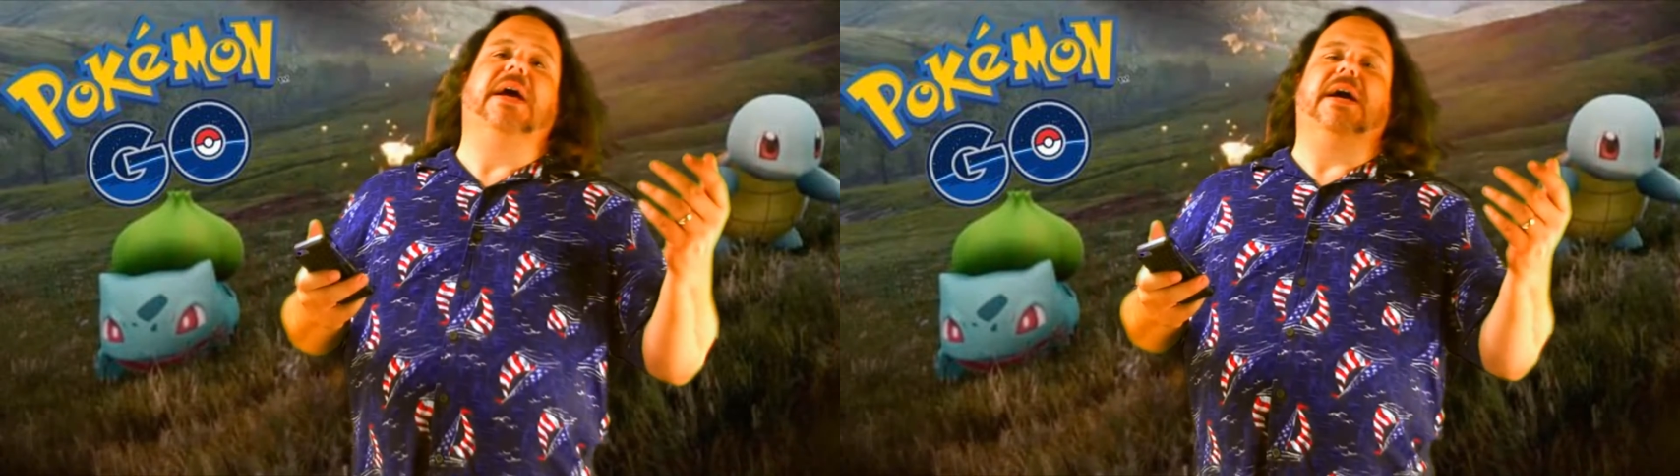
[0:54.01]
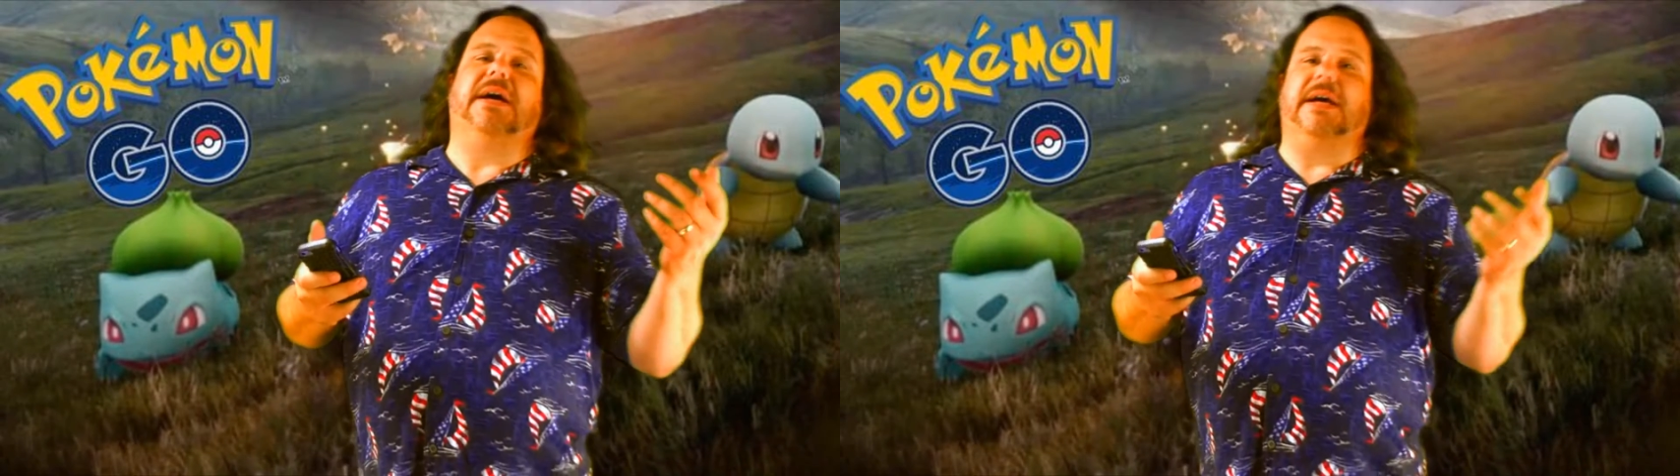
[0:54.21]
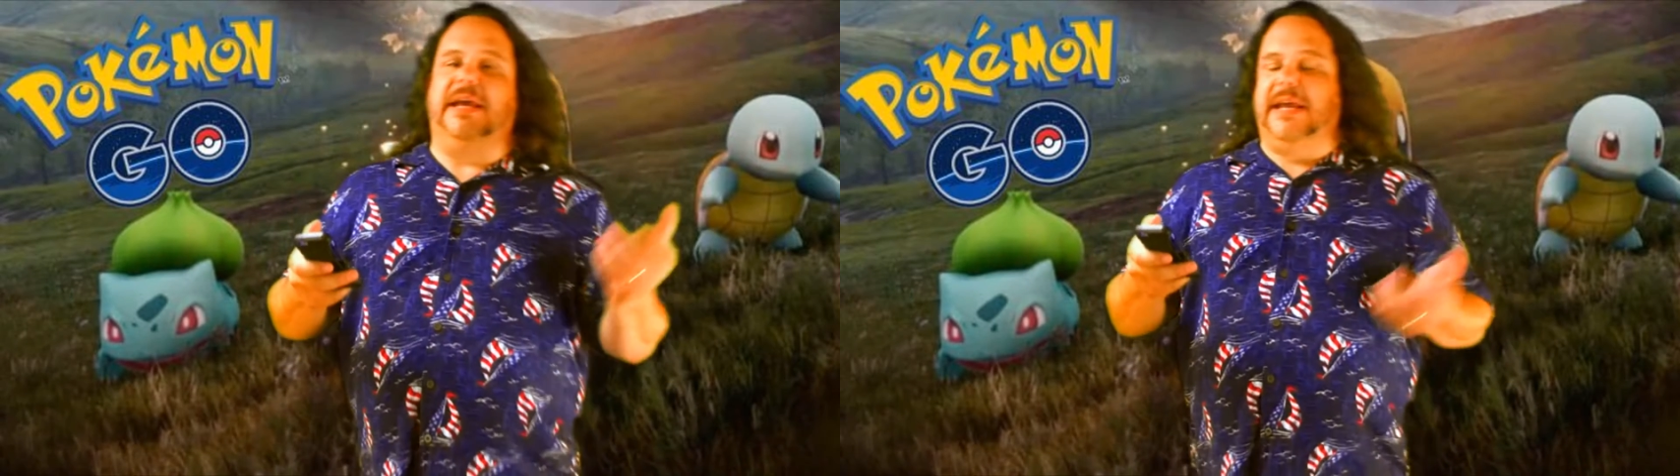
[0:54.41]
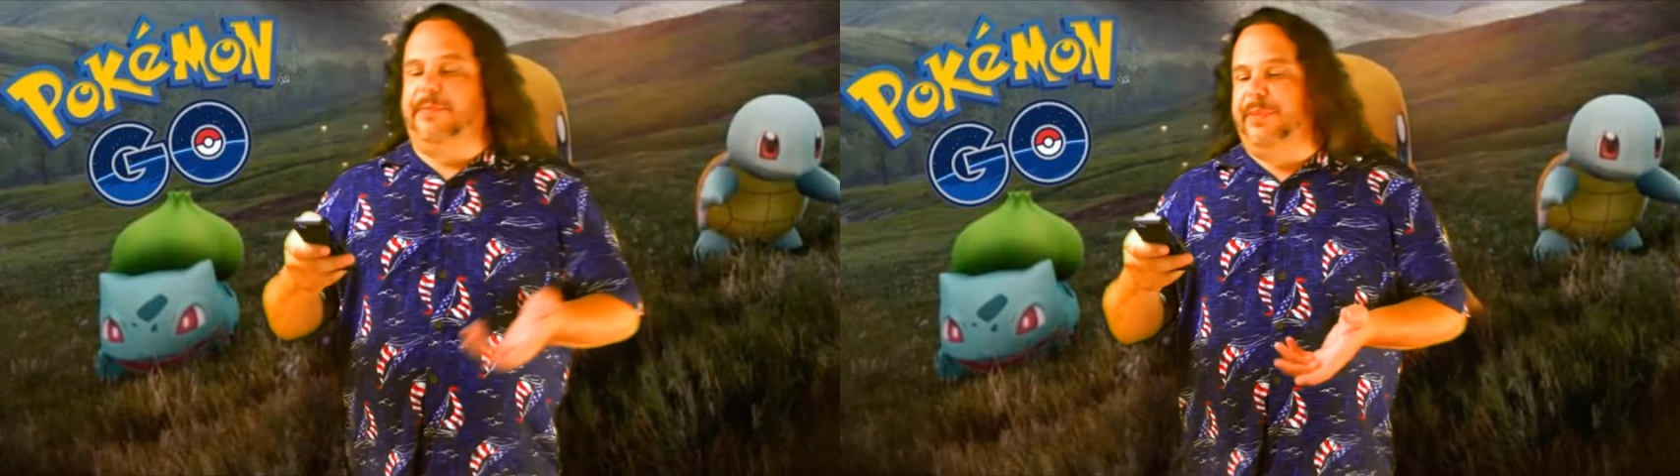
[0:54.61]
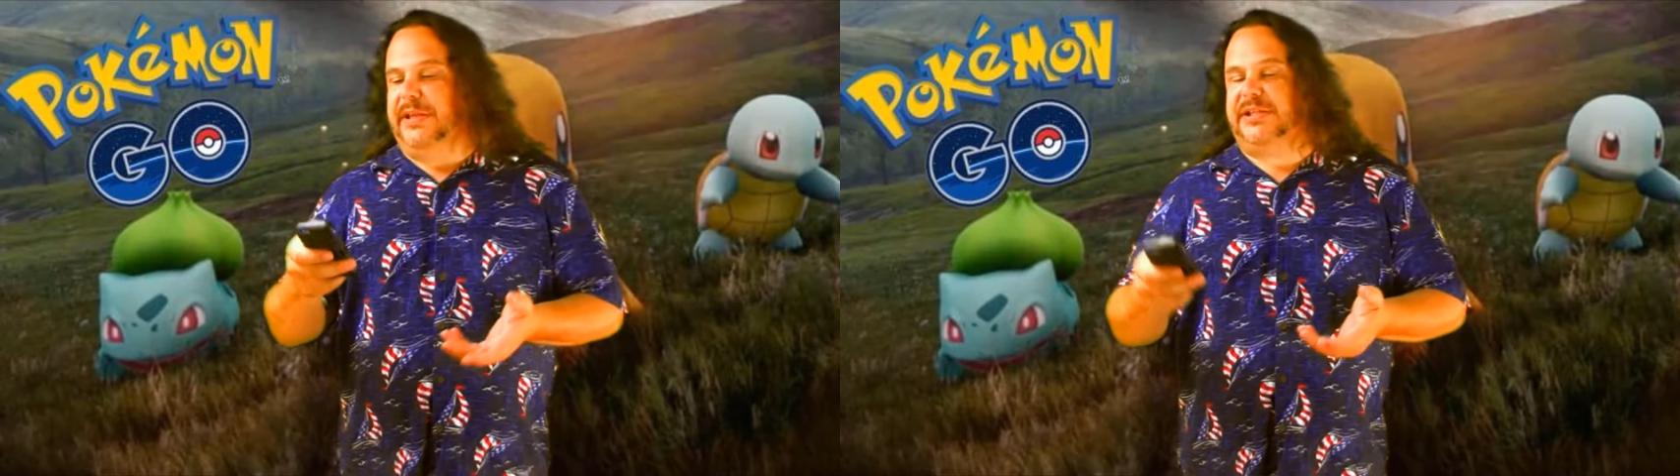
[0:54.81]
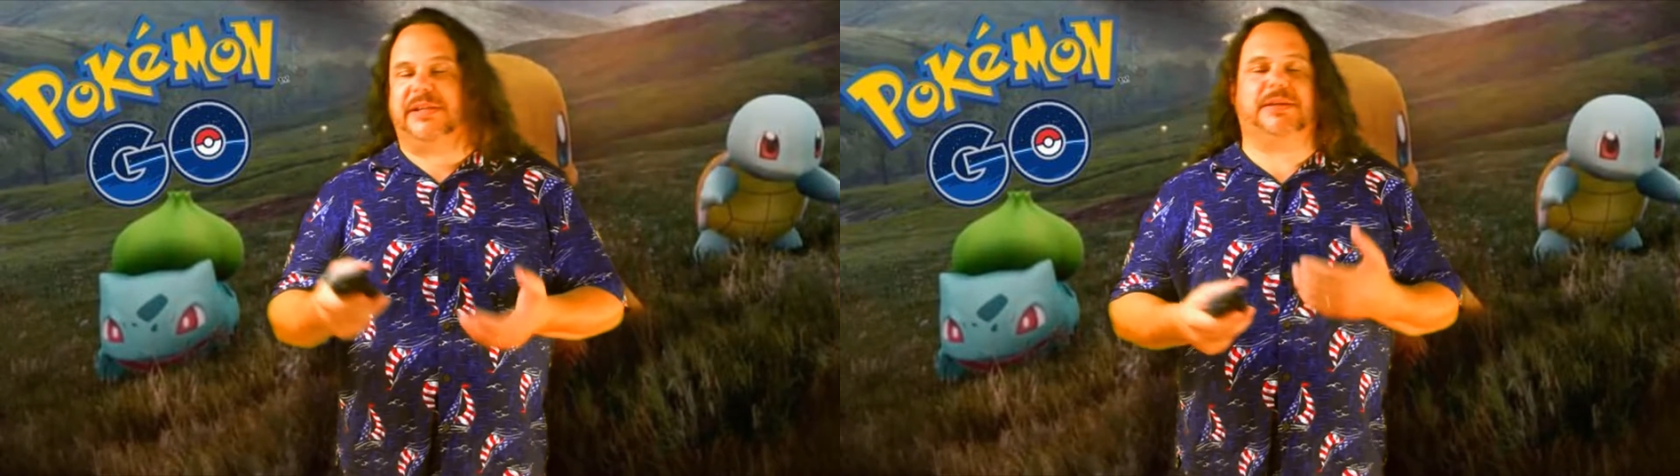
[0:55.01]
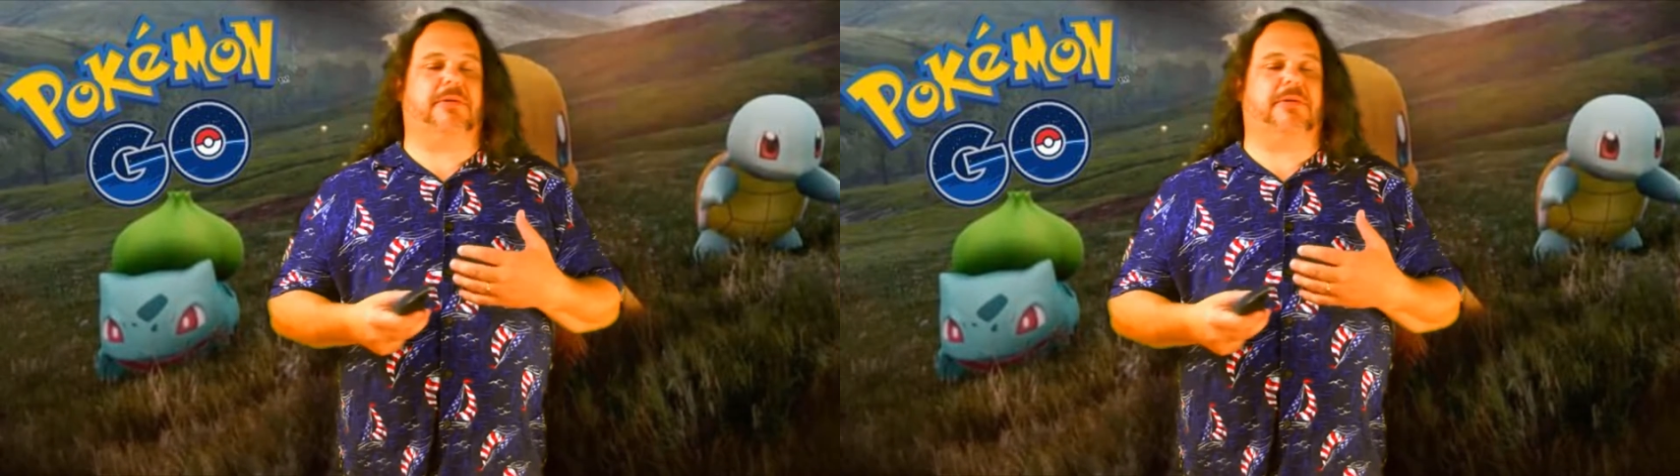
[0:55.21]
and Pidgeys.